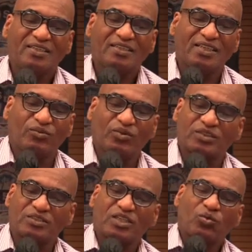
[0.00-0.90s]
It
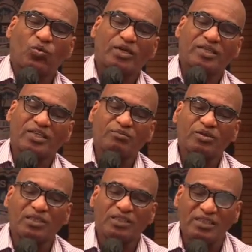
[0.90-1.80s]
was what he
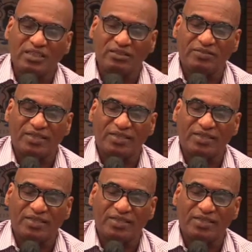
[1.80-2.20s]
believed,